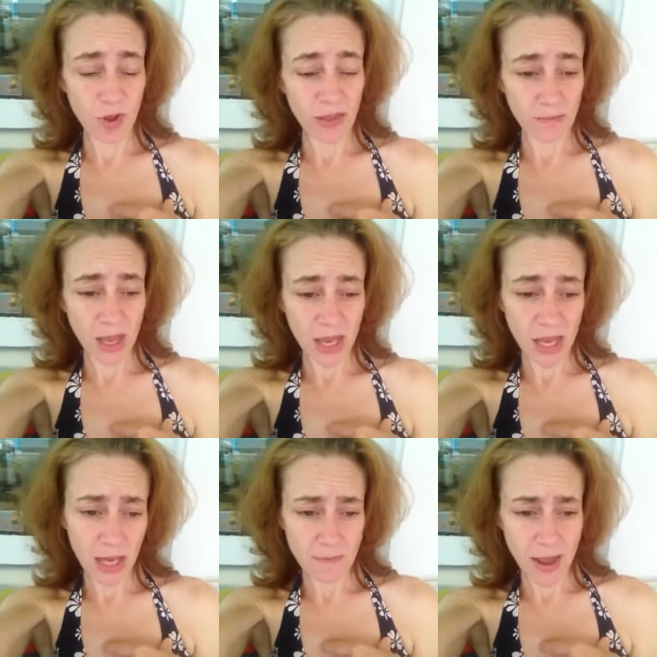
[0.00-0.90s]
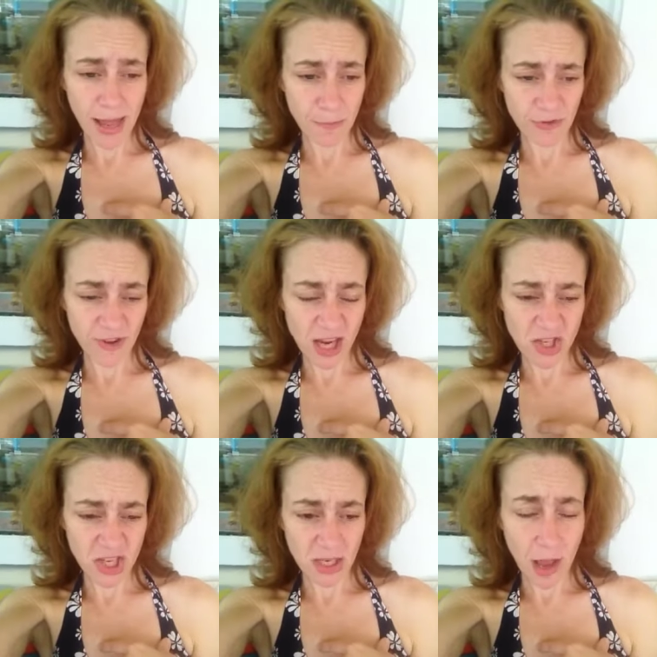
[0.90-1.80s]
with me and my
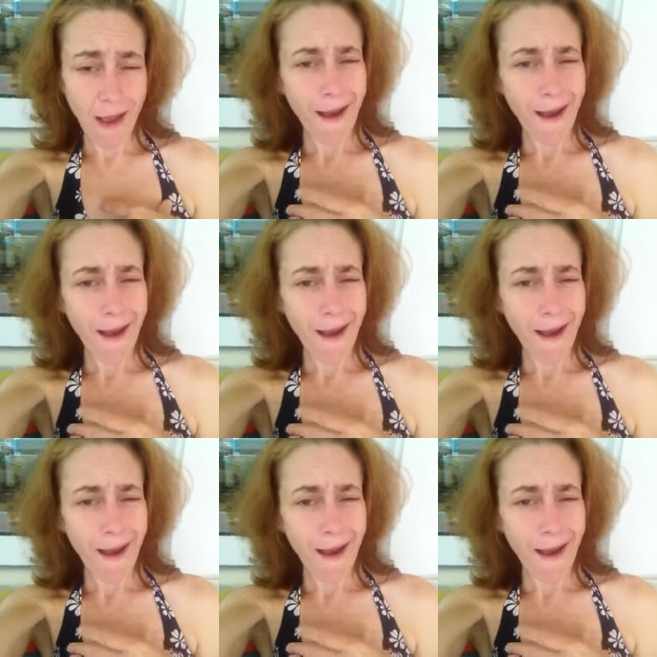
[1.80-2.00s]
profession,